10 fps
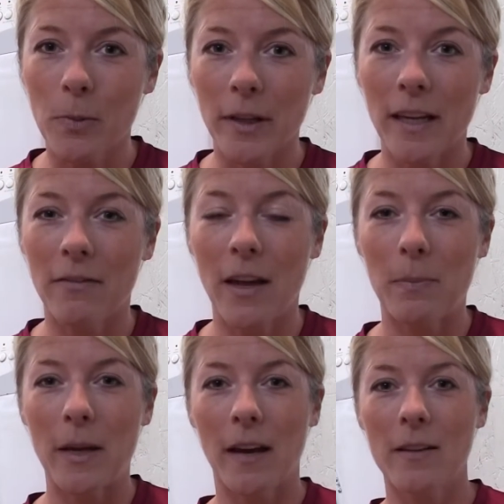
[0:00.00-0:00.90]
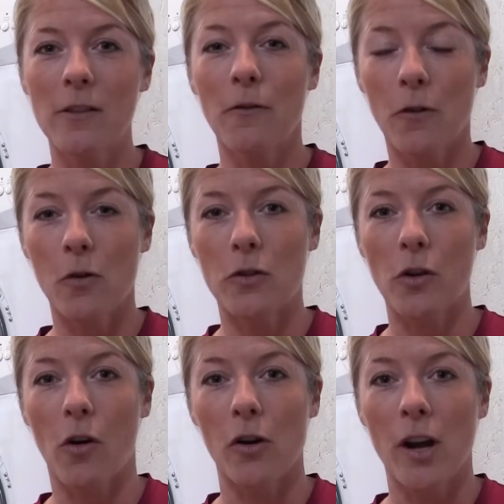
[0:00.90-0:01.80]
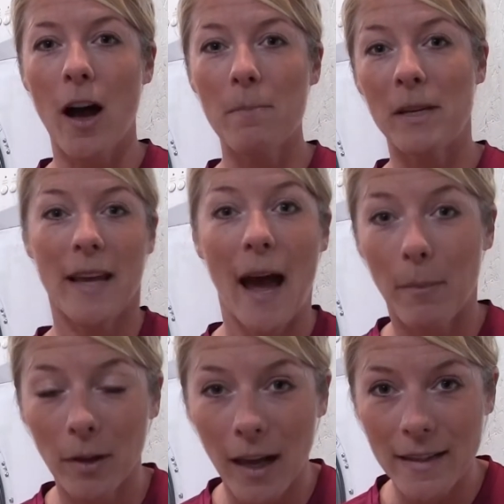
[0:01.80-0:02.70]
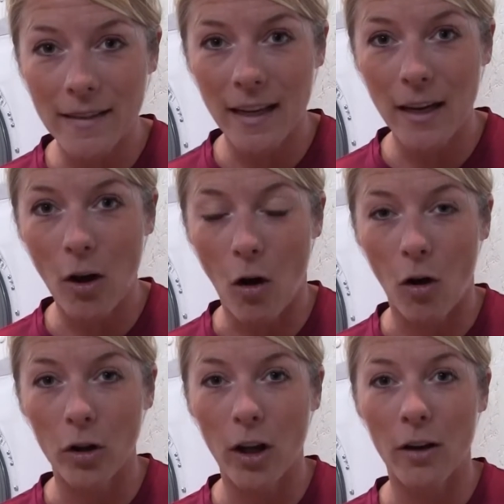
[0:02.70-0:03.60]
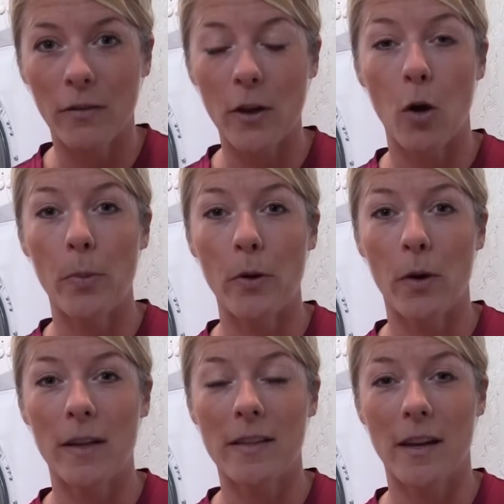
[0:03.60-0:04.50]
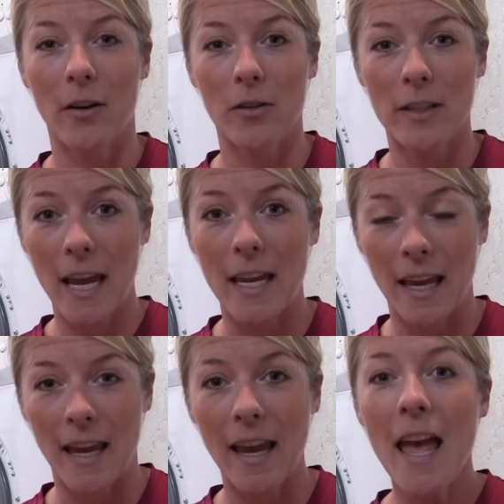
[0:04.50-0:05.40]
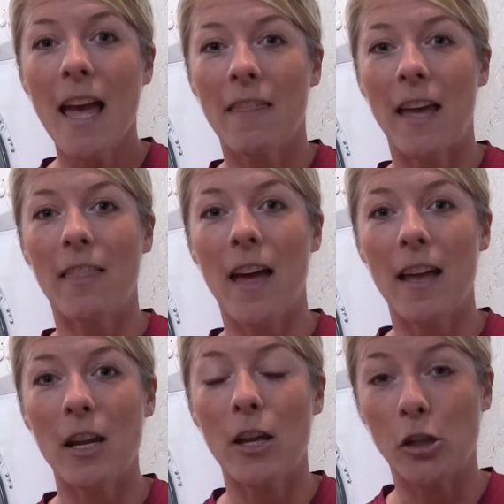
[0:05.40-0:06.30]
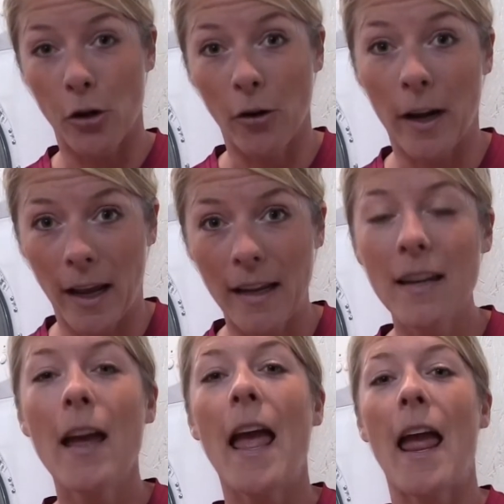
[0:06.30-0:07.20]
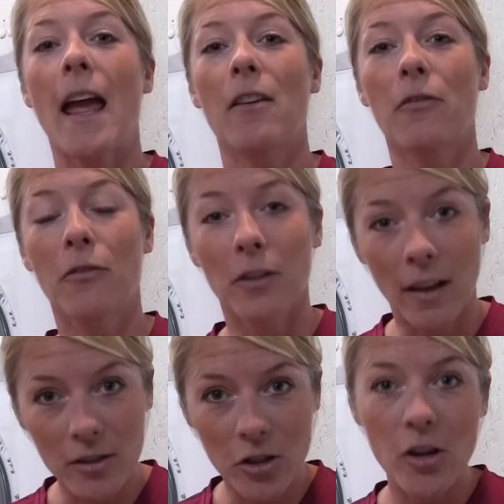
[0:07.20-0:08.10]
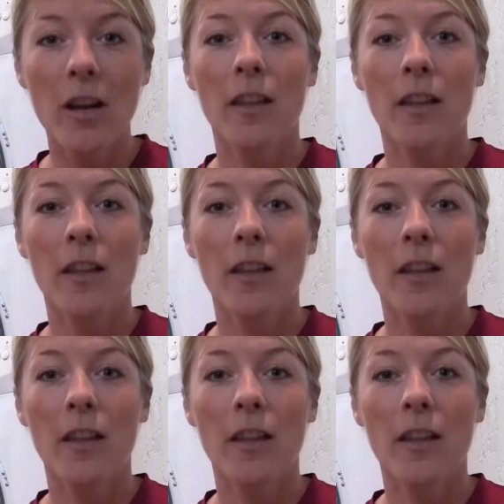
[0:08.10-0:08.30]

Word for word: believe that because folks are not metabolizing all of the opioids they're taking, they then urinate and flush